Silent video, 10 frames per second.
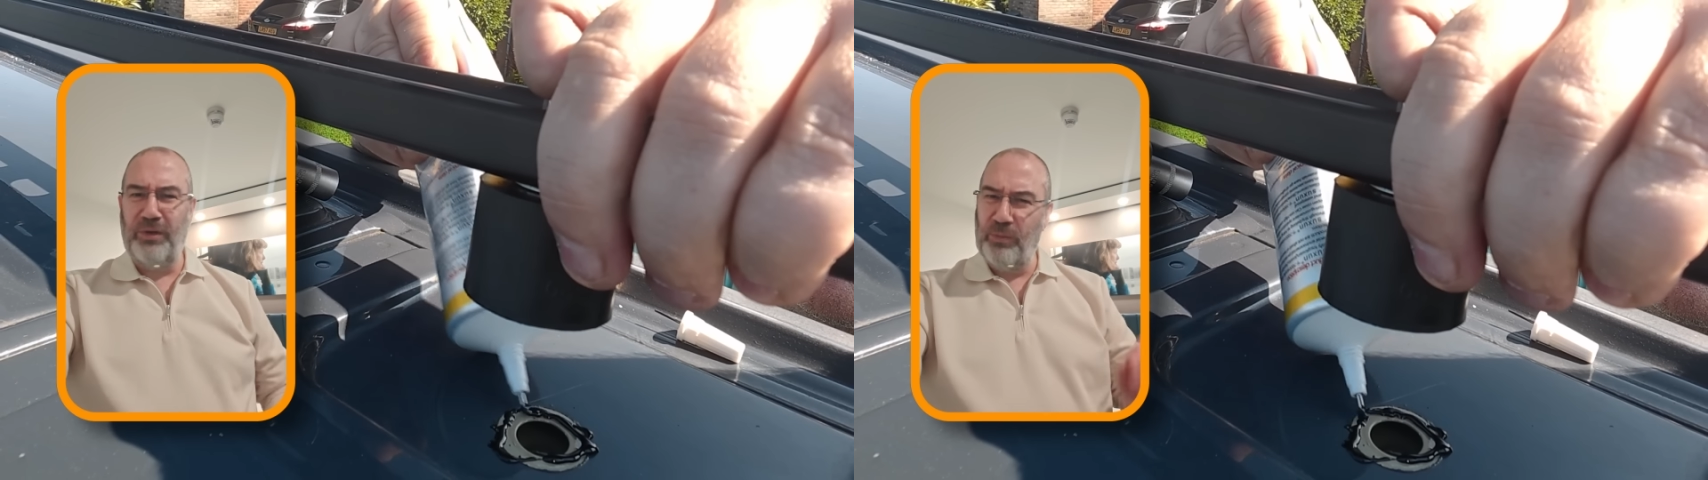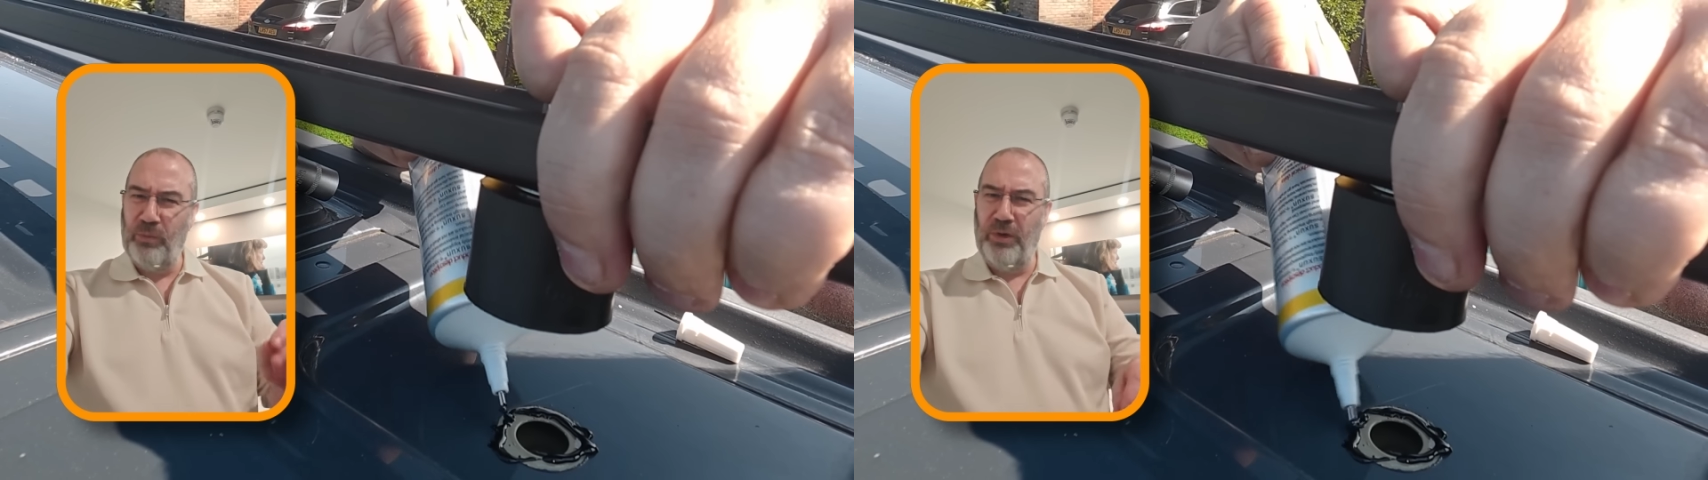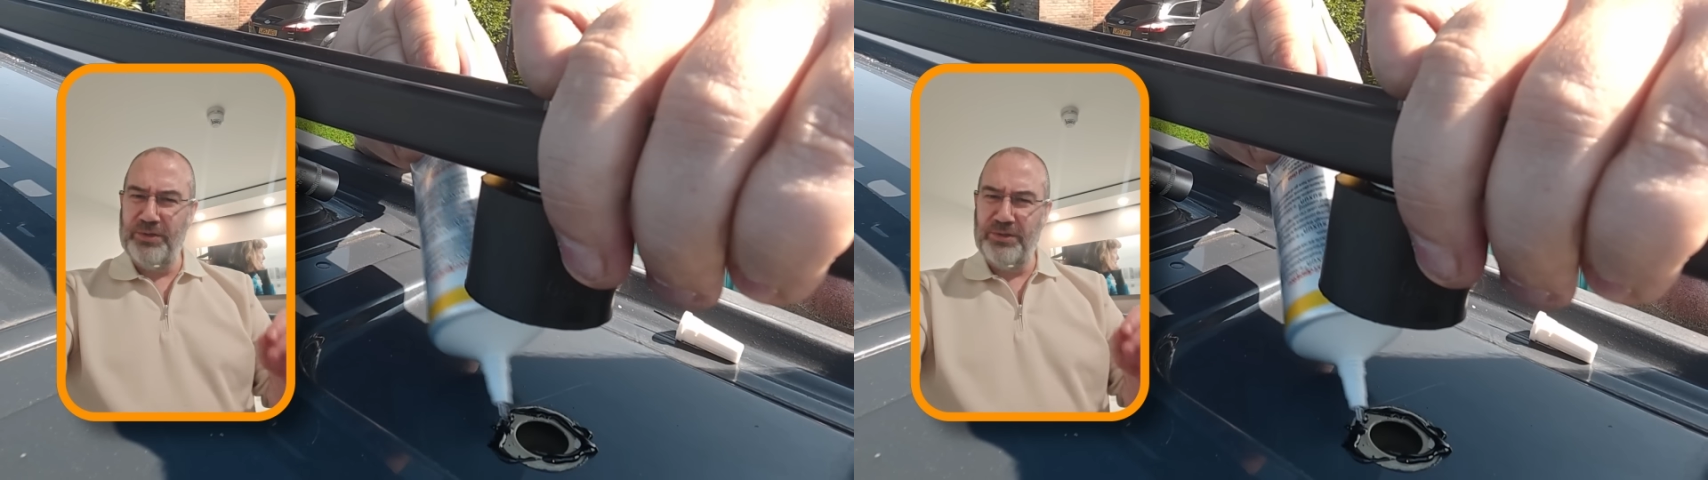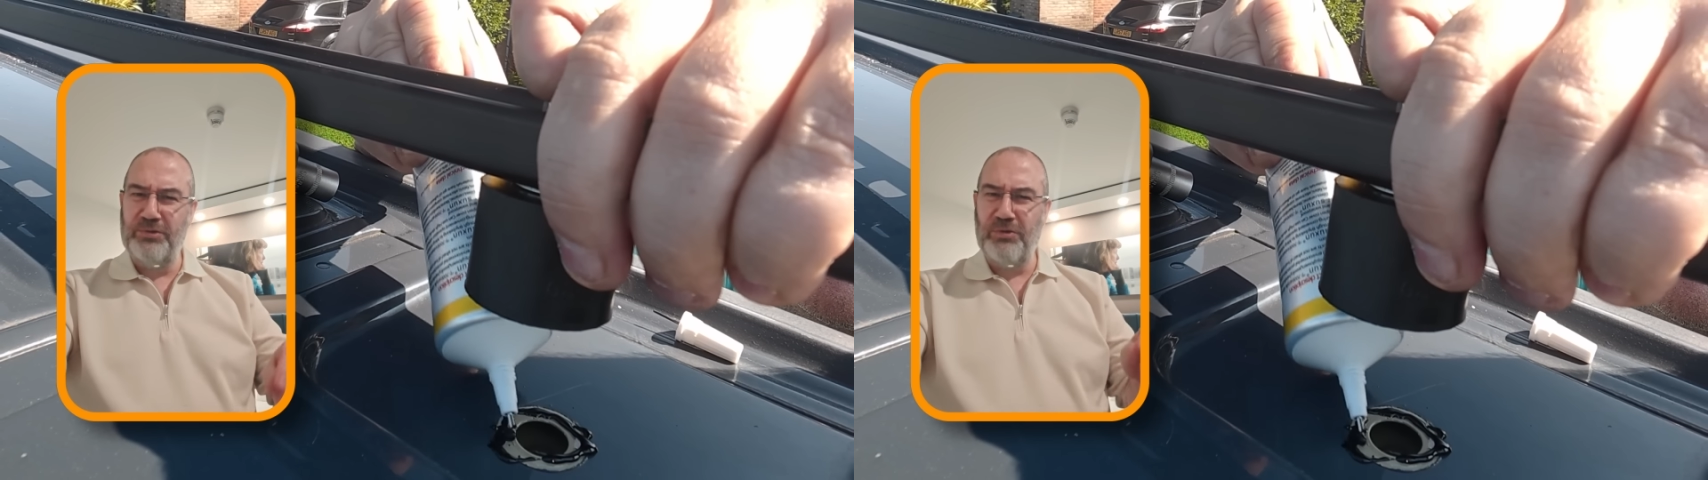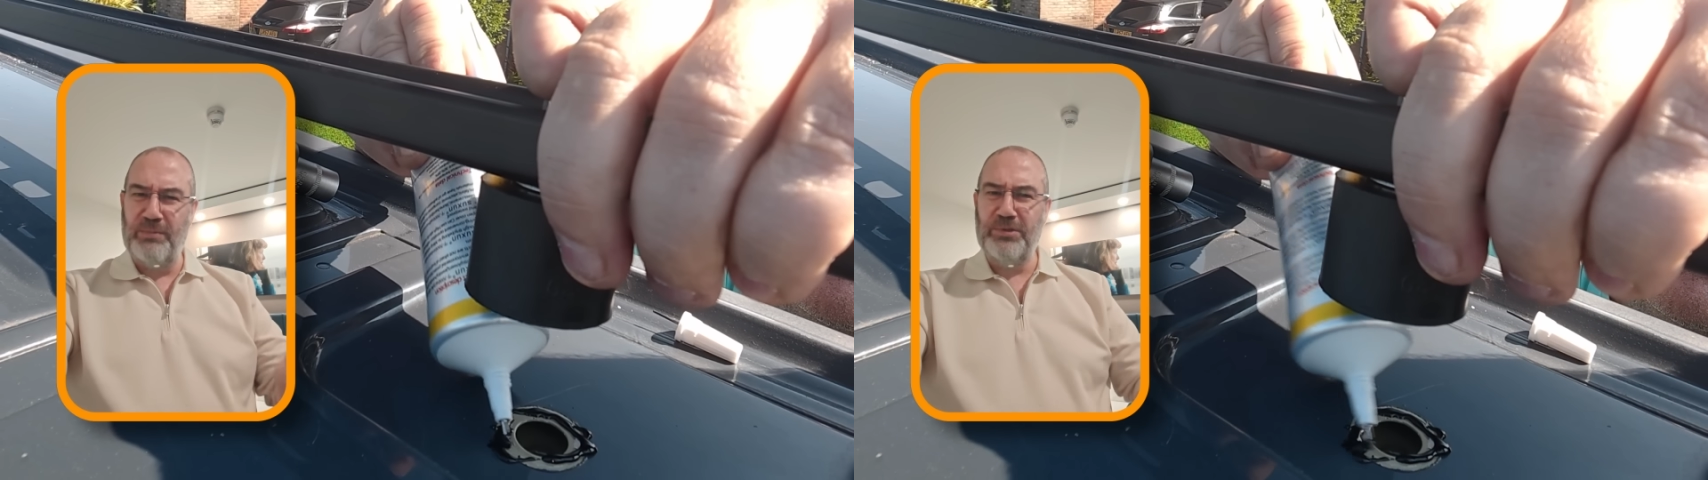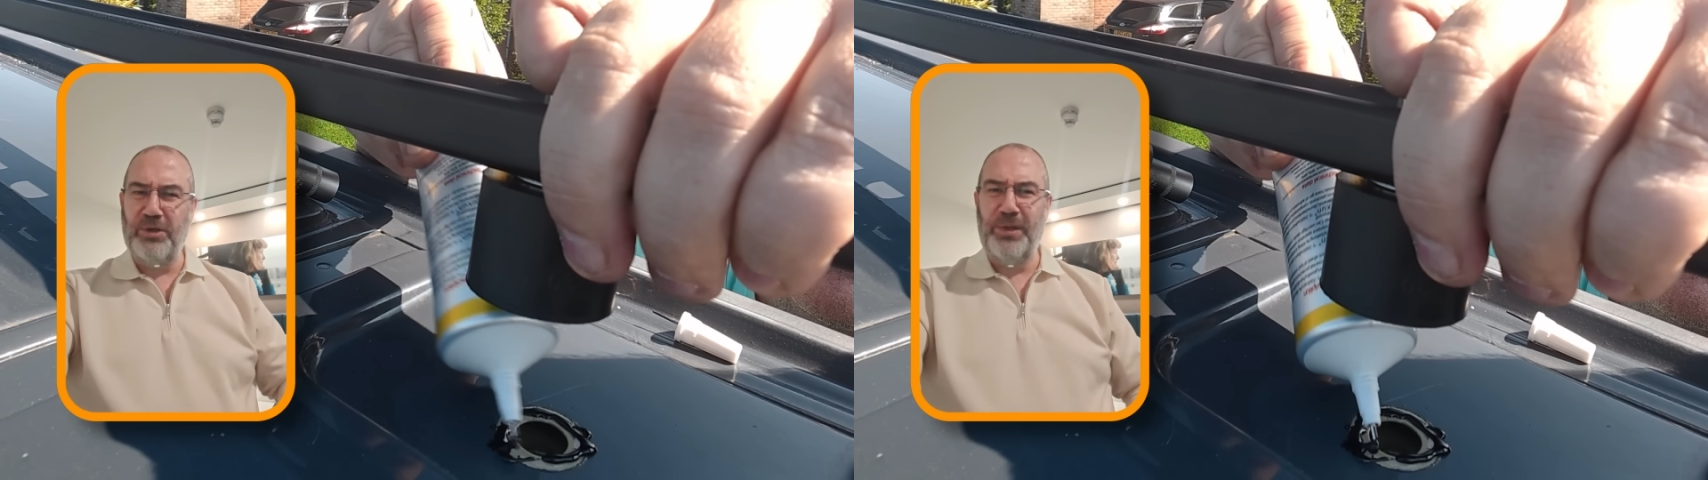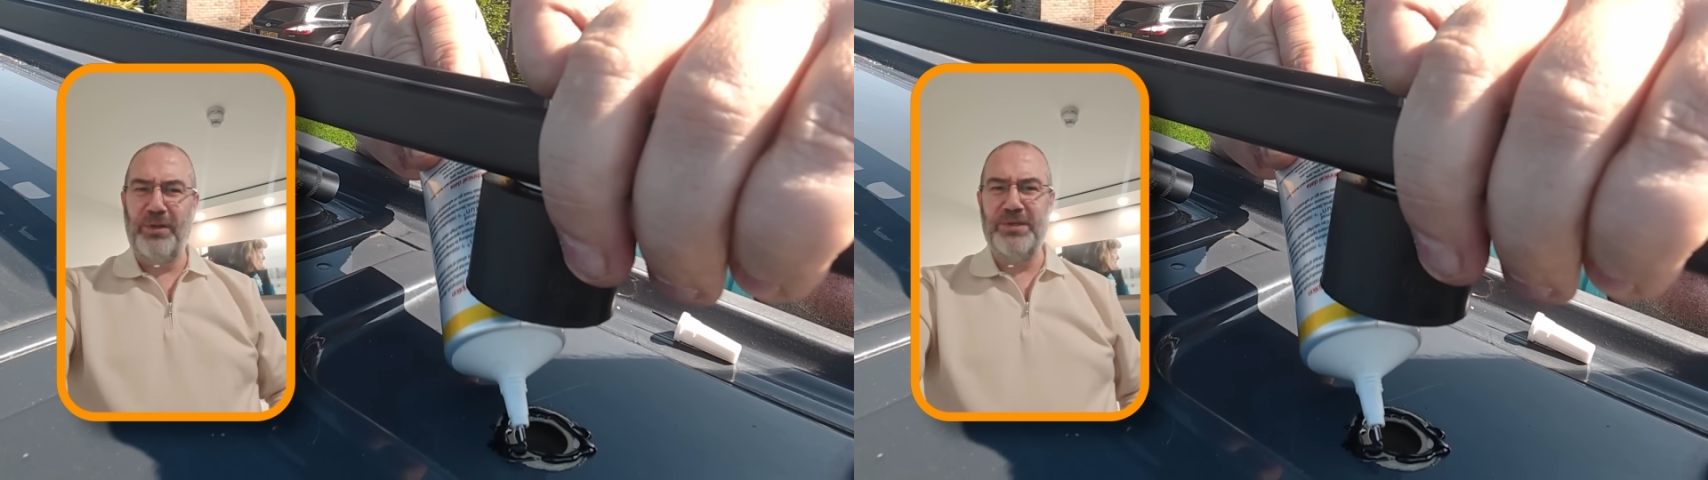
like water and drips coming down